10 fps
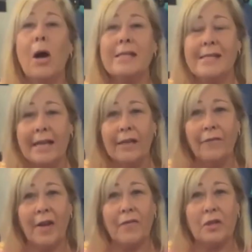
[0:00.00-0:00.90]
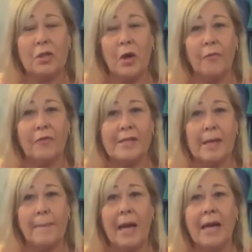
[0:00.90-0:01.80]
second favorite top for
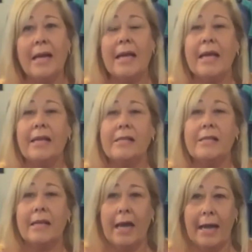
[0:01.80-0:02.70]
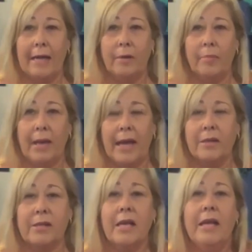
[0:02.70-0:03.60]
summer is the Kayla
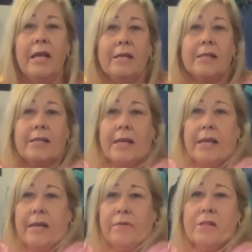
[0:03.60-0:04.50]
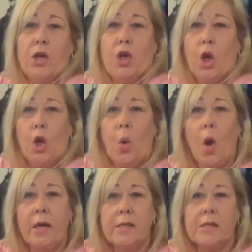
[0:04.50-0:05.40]
Blouse. Sleeves, not
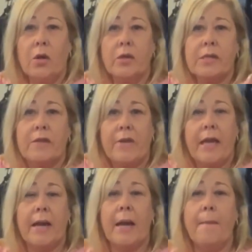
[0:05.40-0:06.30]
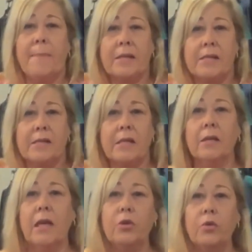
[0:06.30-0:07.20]
quite as long as the Vienna, but
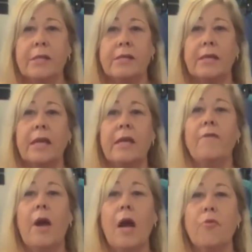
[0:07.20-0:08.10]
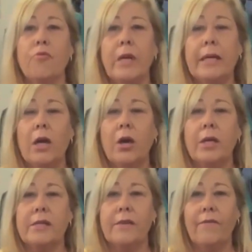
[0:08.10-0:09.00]
still a good sleeve, a really
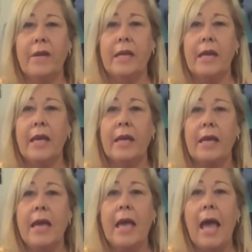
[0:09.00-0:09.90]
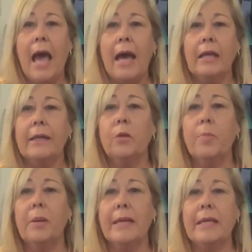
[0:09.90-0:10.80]
nice V-neck, and a little
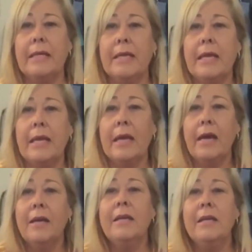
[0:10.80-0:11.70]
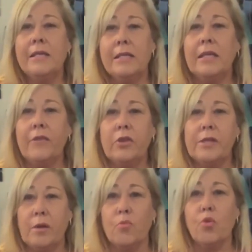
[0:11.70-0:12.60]
pleat in here to give you
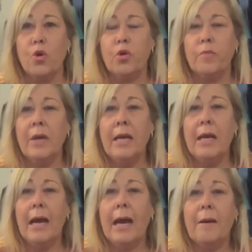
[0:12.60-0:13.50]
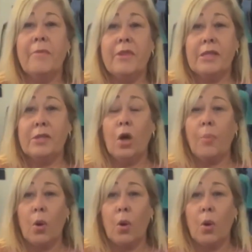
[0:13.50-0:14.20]
some room. This top